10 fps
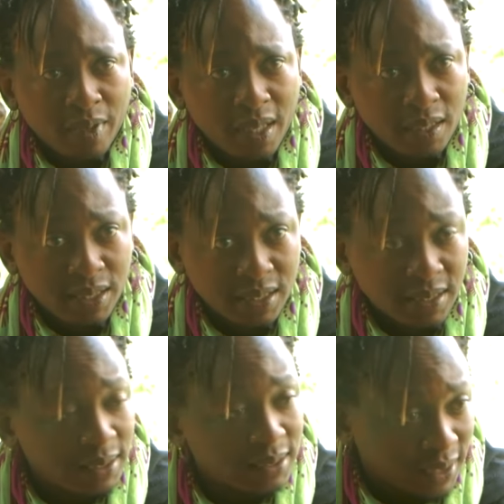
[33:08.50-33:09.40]
He just
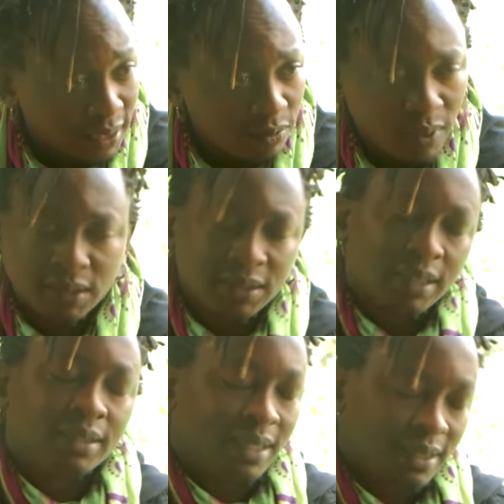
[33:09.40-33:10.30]
turned 10. Well,
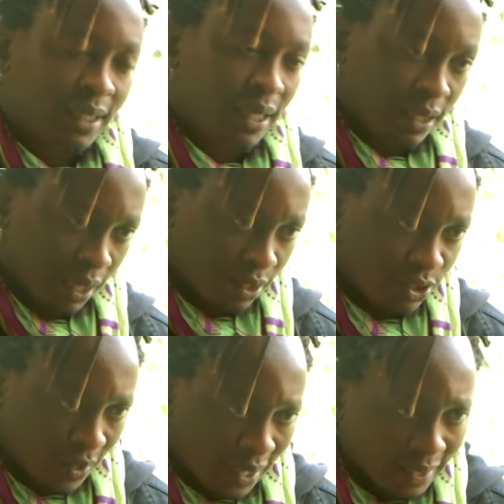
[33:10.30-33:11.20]
he turned 10 in
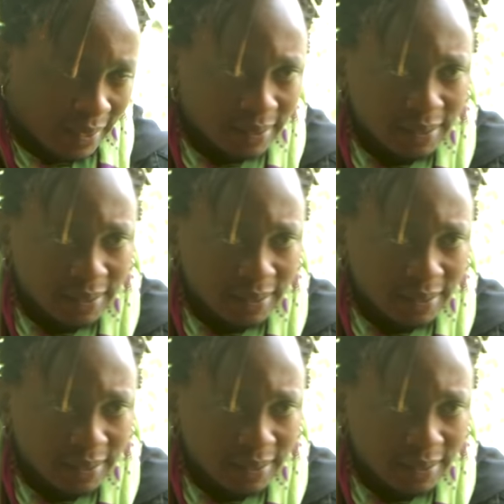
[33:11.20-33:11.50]
July.